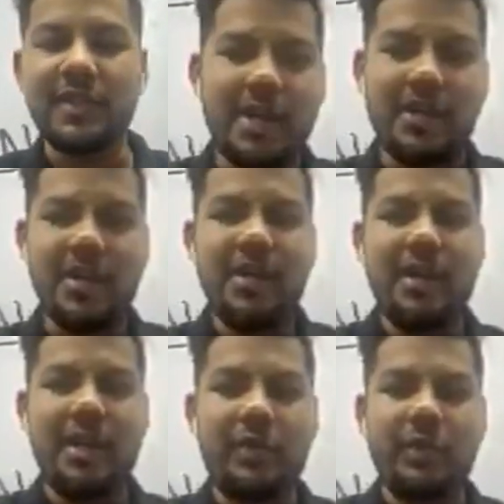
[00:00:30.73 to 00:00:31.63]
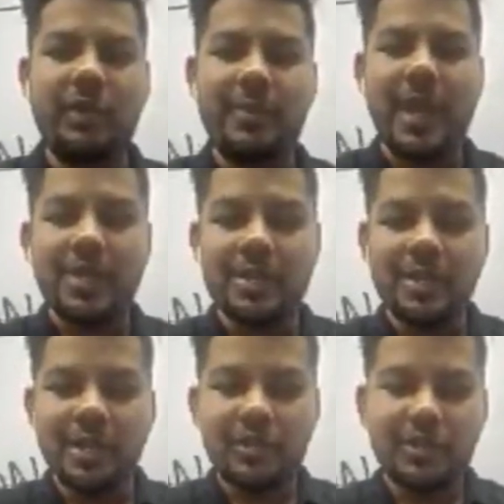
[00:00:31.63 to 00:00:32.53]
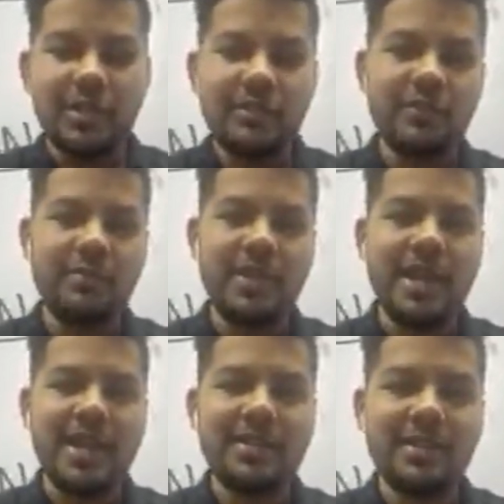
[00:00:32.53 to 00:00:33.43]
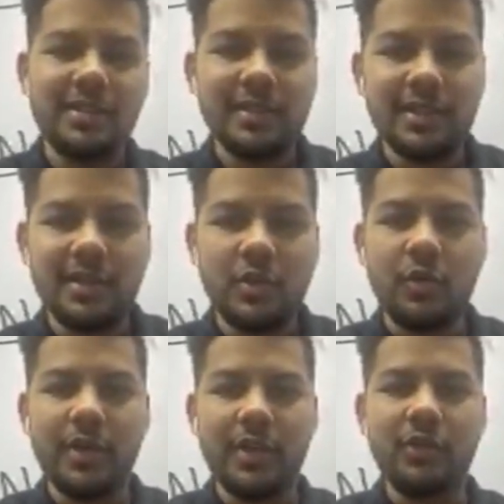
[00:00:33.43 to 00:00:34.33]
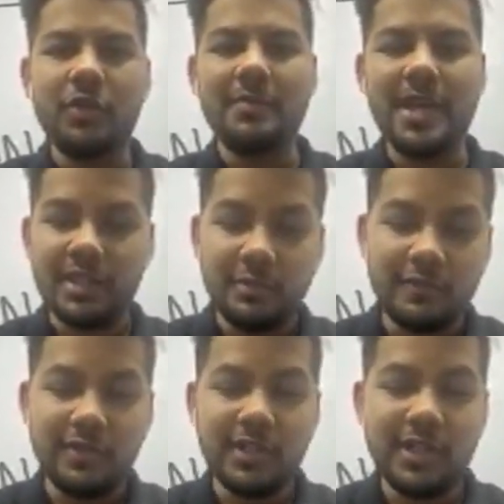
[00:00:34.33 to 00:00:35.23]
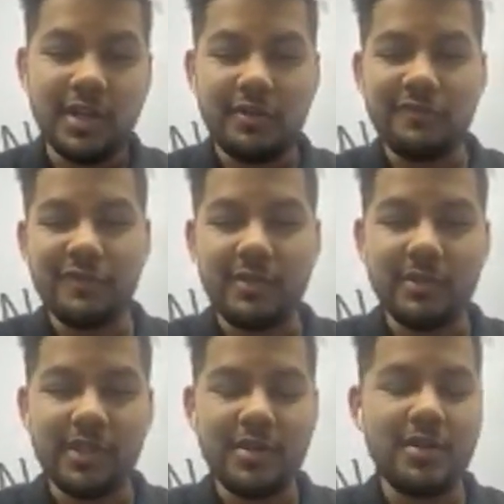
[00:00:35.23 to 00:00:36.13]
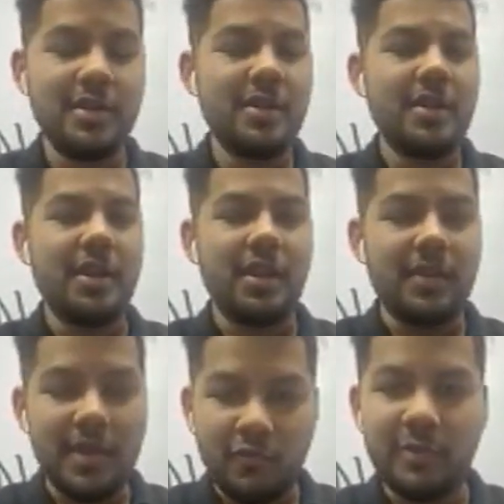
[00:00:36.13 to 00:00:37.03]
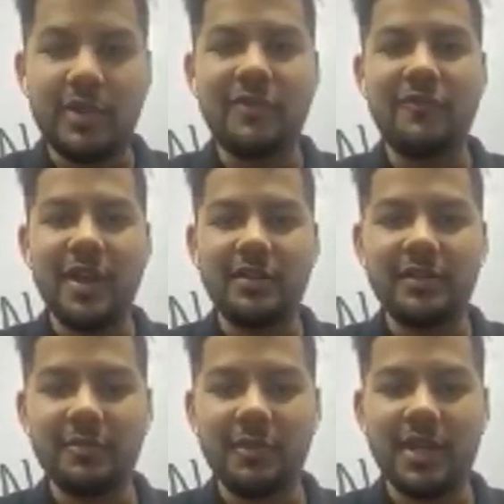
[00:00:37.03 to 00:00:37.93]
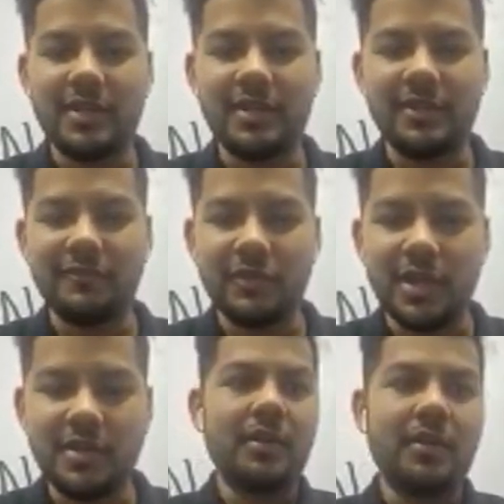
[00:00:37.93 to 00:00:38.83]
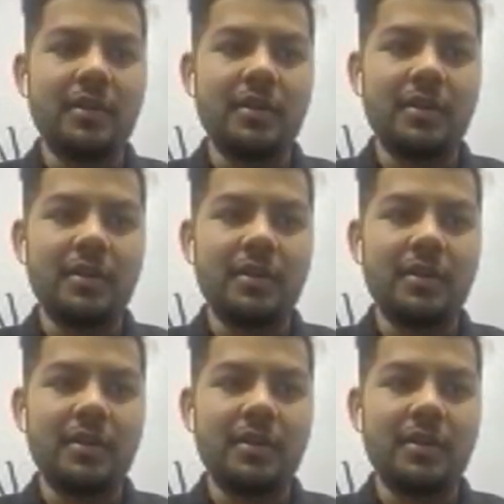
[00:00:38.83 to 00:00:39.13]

In terms of the circulating supply, it will be untouched. It will be as it is and going to a maximum of 350 million, and that would be the final supplies for that.